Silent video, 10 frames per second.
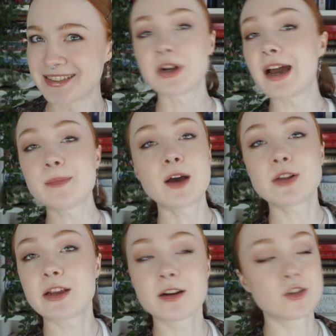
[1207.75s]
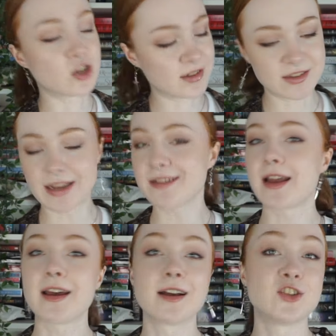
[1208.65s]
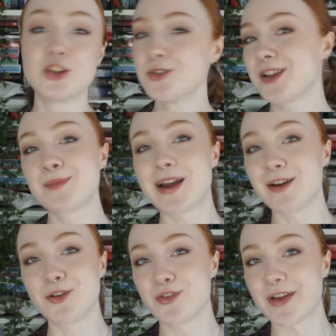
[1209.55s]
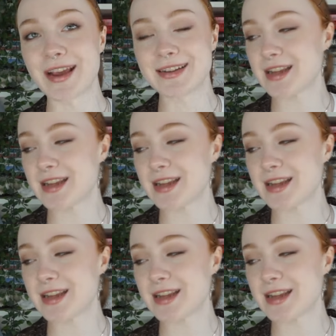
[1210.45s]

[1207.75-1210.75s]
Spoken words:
But I'm out here just like Nena, choosing my own fate,